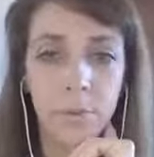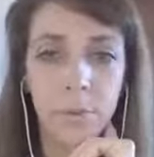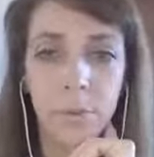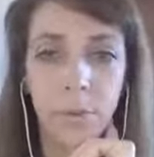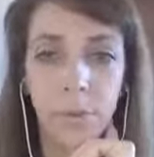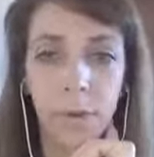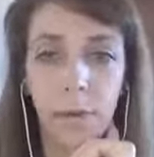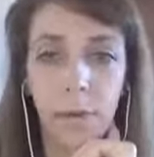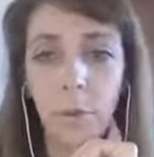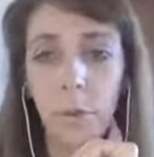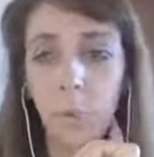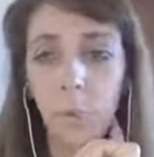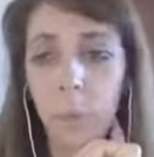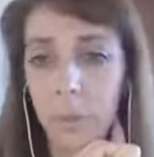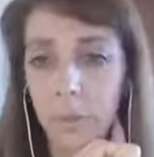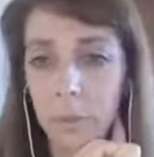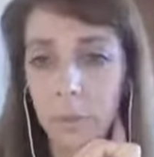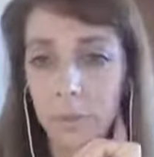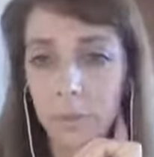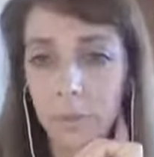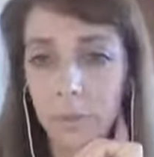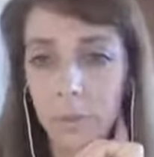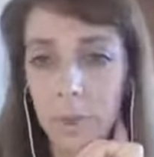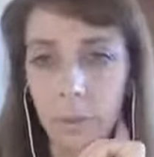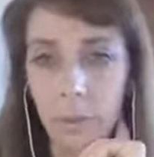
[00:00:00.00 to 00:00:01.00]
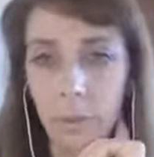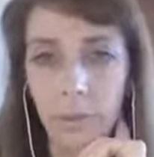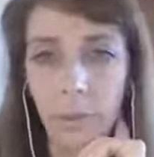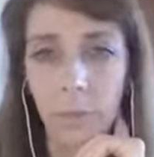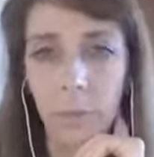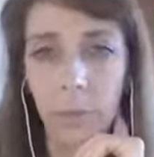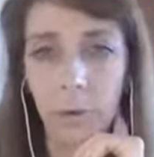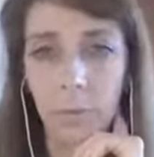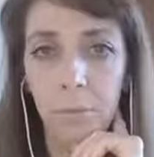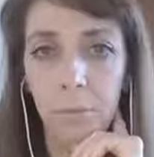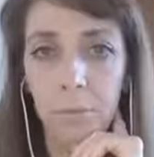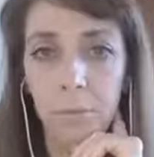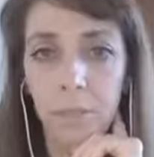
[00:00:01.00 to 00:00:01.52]
other people that you
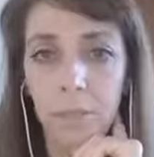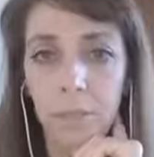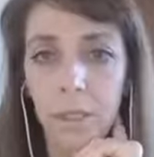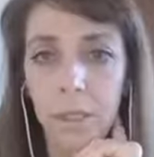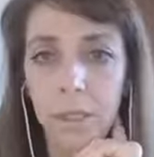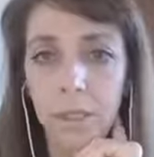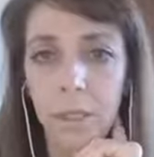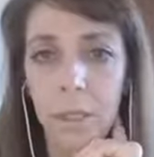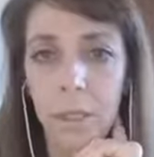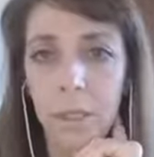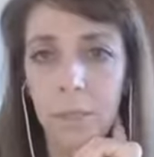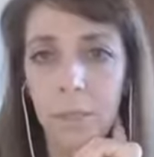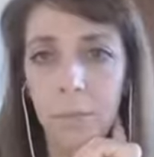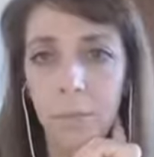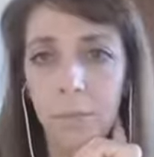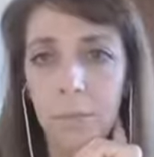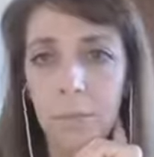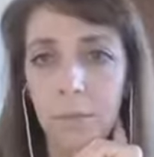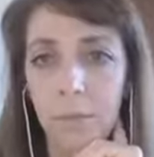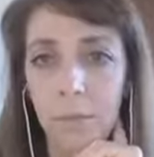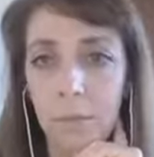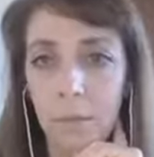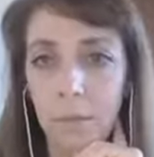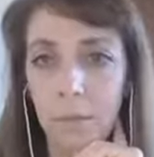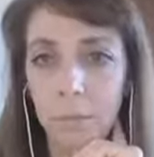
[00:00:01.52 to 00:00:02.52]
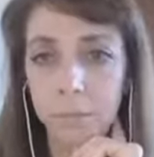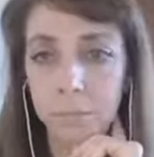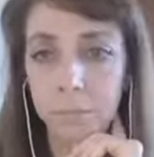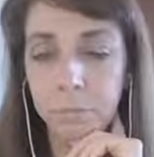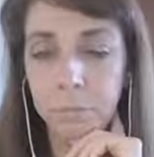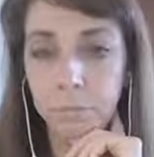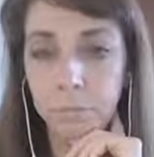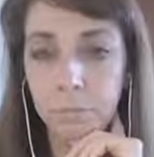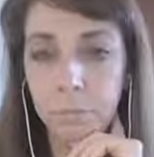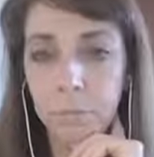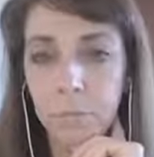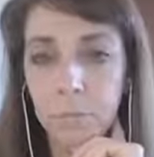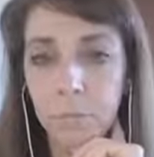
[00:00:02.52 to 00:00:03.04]
know? And talk about that.
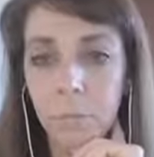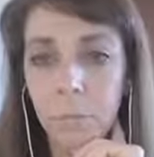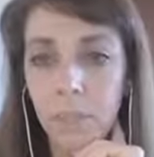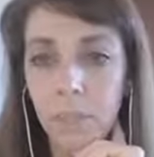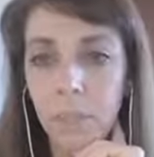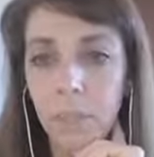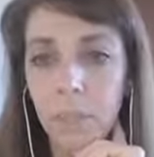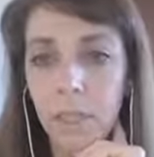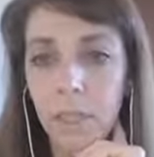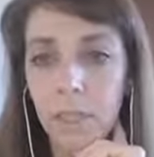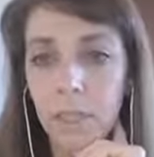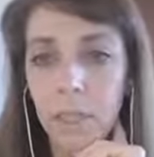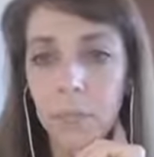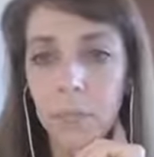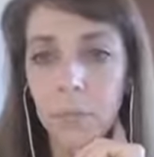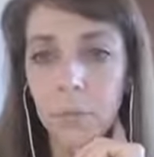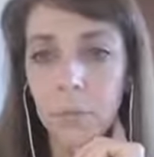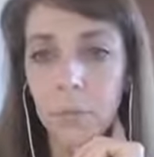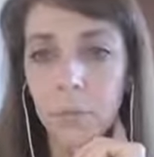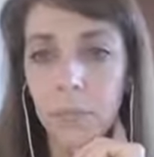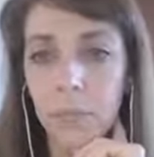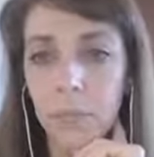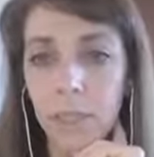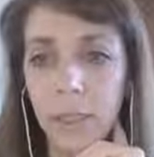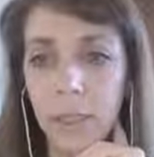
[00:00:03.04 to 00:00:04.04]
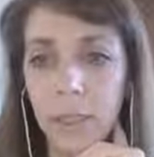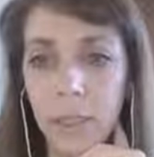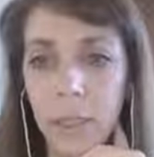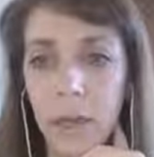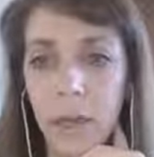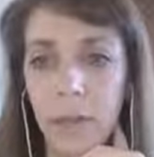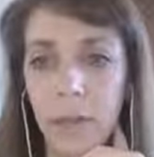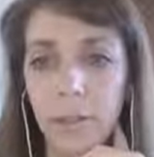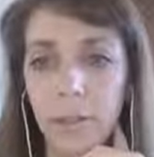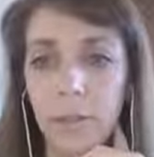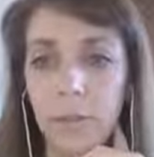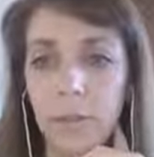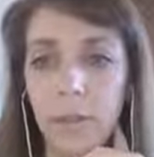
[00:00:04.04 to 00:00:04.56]
And that's really
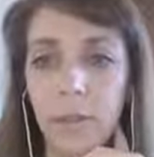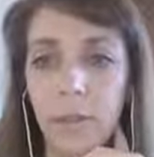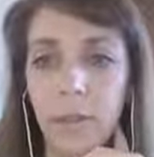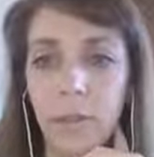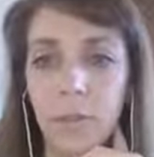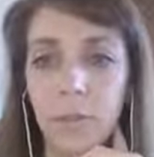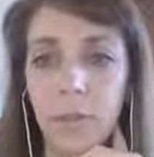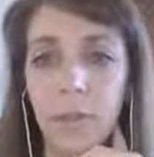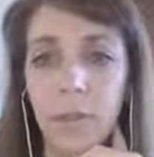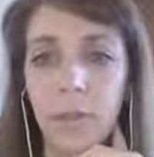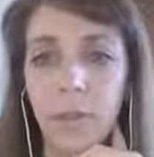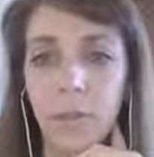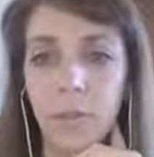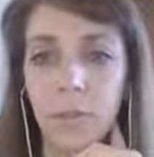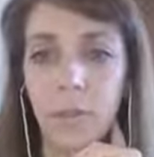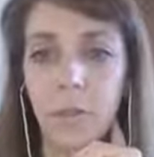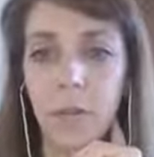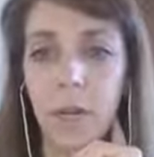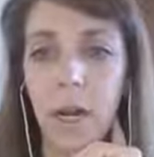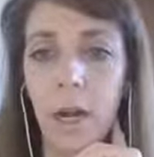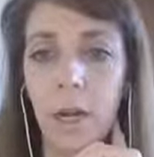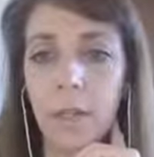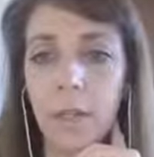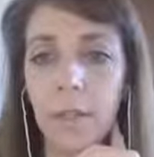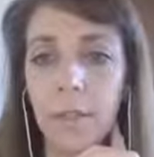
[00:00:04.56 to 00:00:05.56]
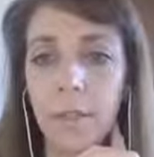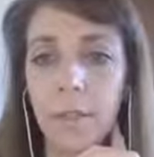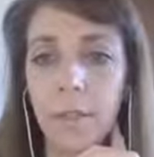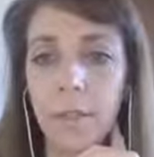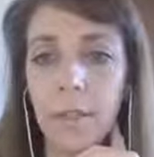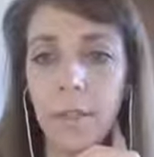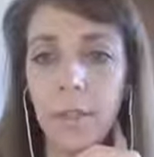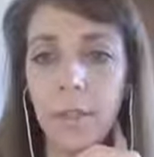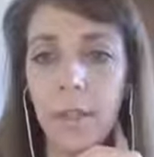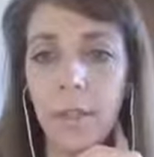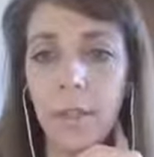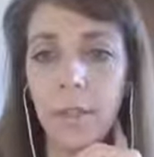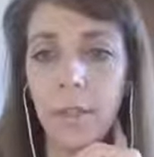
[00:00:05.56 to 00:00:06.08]
how you can build your audience
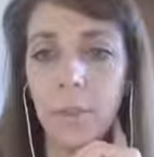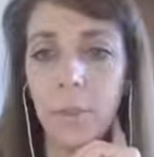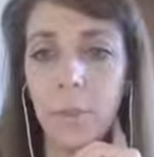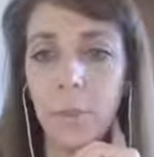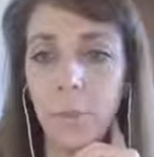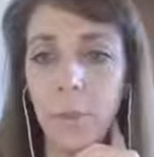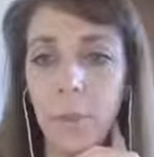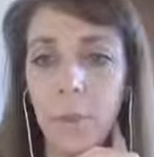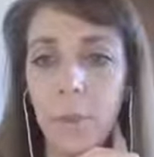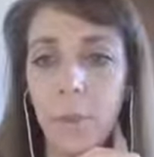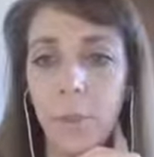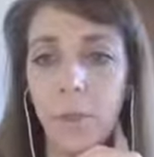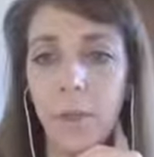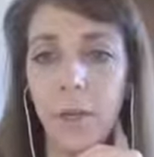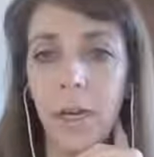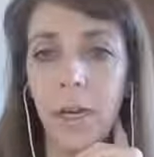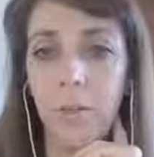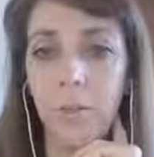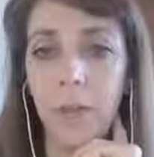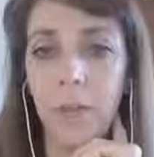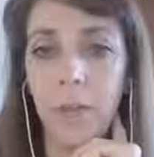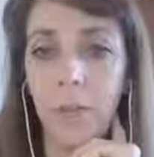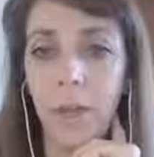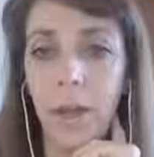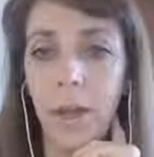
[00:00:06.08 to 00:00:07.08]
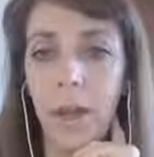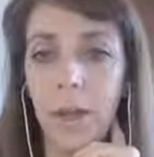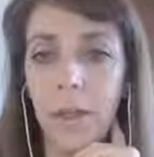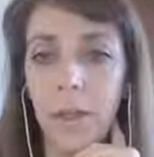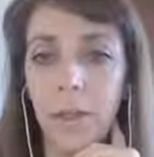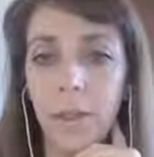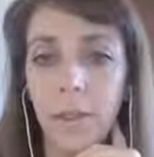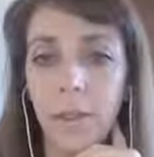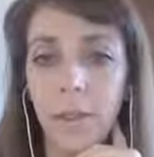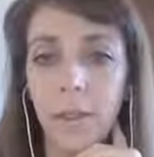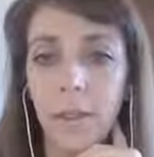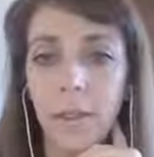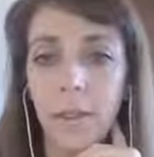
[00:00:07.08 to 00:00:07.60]
and get those people coming back
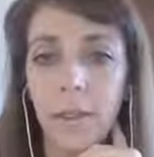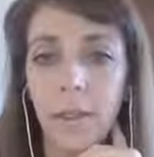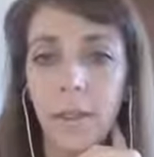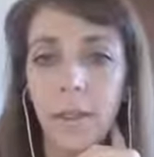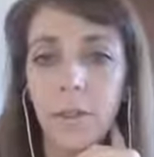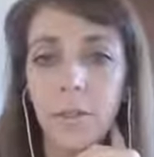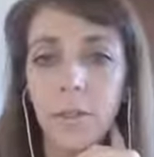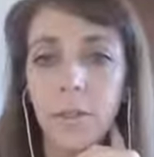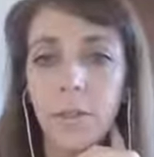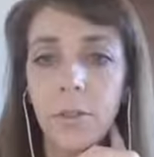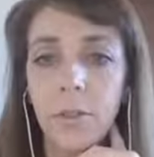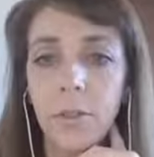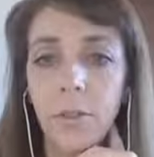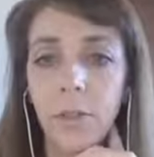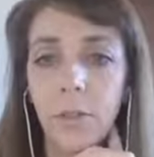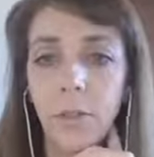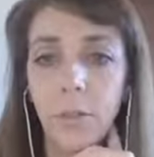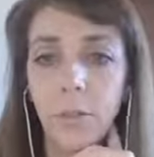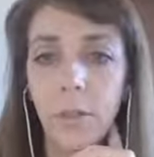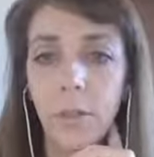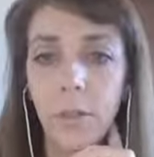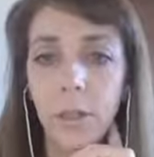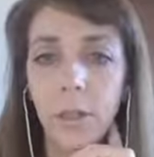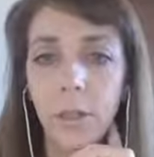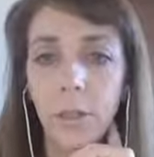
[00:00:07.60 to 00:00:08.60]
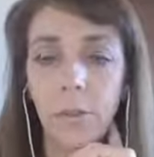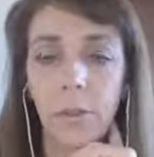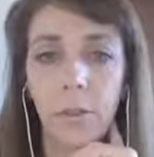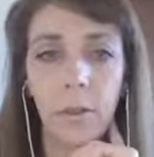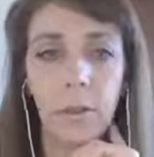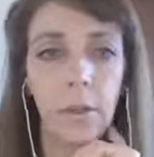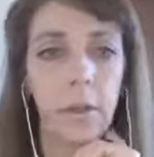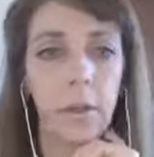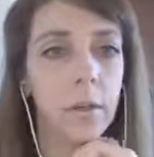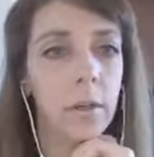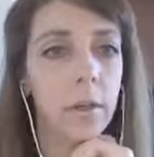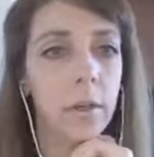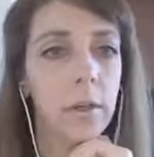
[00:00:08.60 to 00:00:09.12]
to
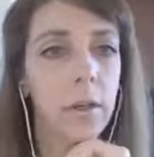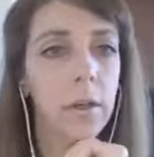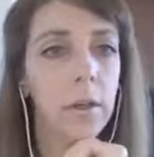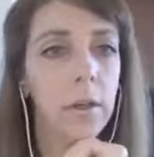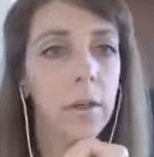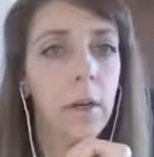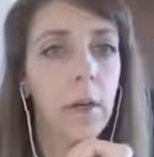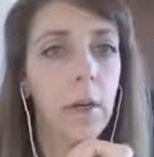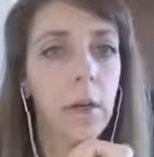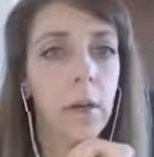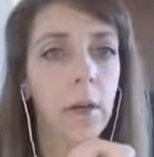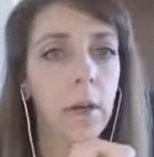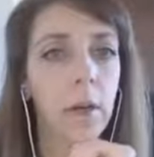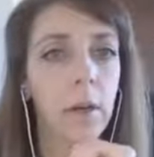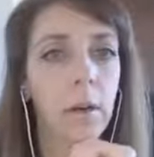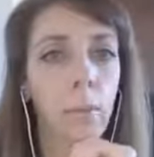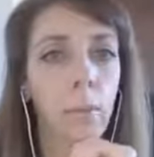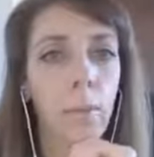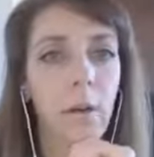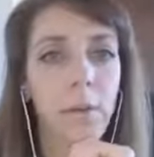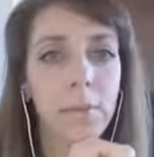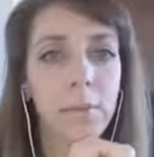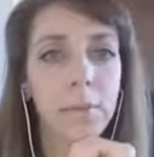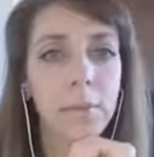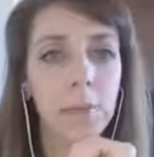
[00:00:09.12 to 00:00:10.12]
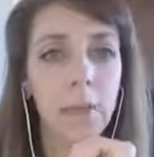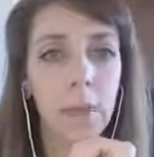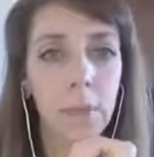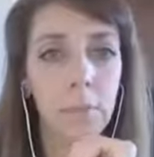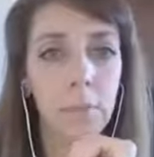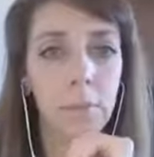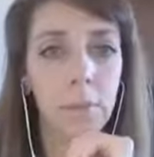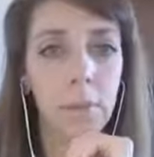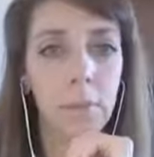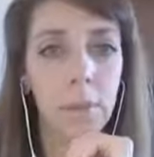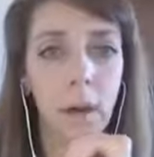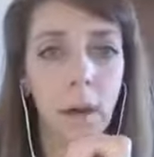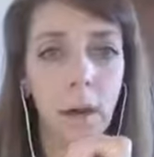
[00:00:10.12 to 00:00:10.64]
your website,
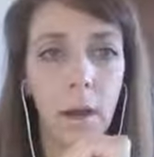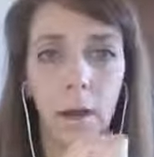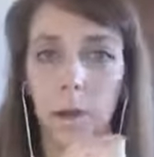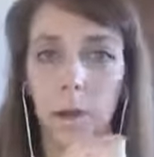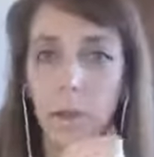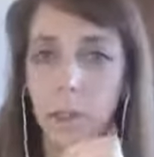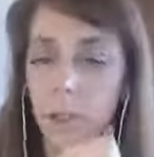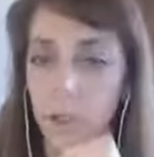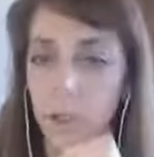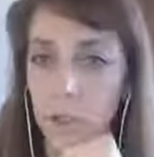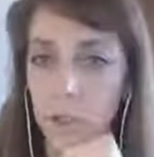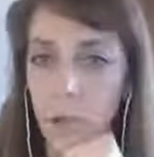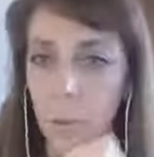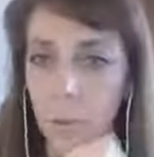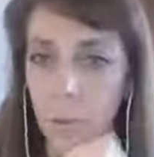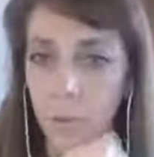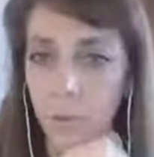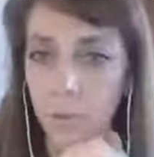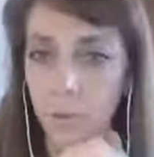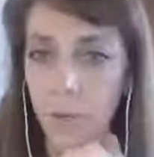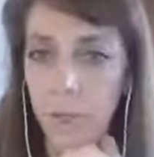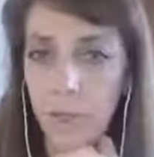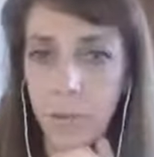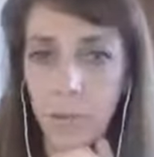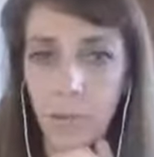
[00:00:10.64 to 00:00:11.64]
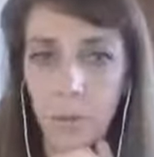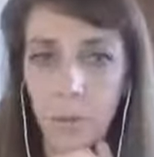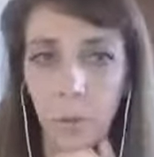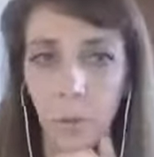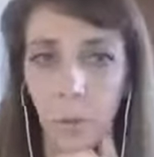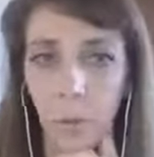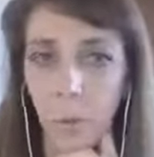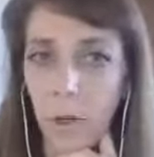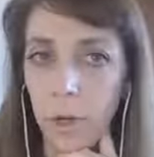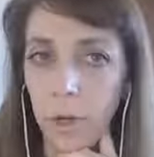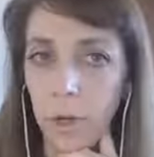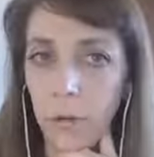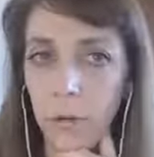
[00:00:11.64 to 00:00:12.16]
blog, your Shopify store,
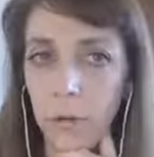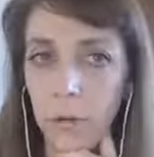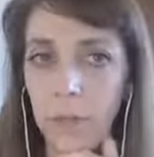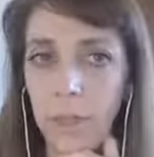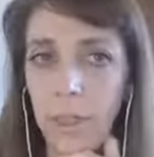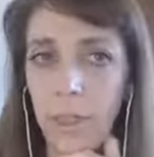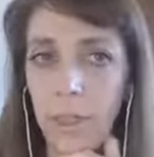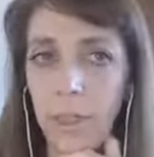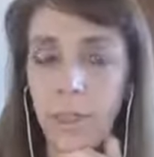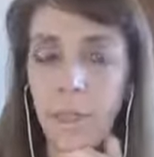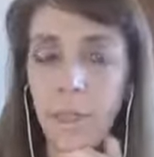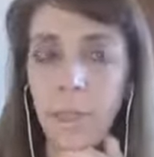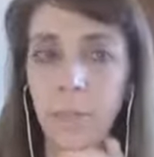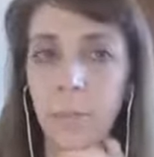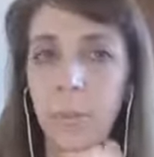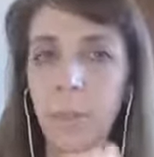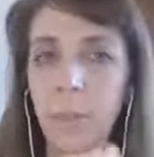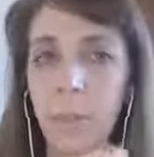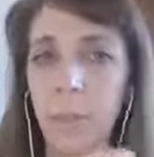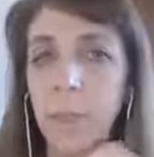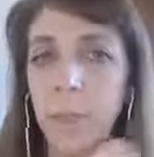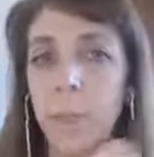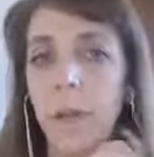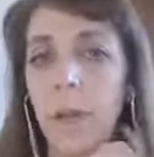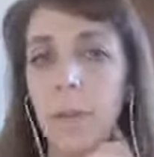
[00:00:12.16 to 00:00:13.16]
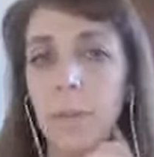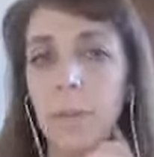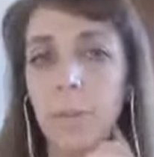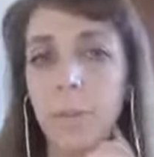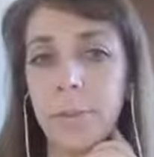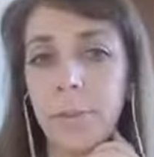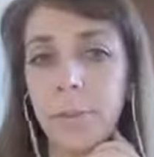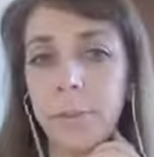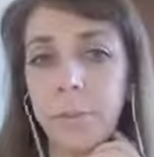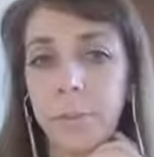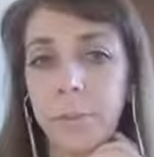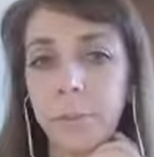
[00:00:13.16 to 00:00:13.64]
wherever it is, as much as possible.